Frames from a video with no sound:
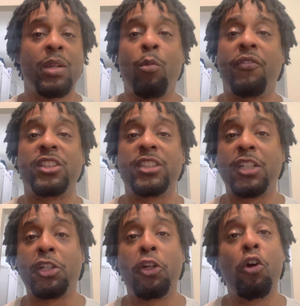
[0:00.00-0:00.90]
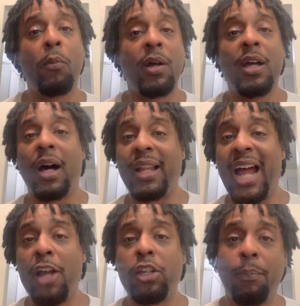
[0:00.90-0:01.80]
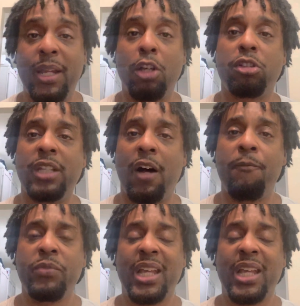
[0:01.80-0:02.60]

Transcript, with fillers: with a sense of humor, allow you to be yourself,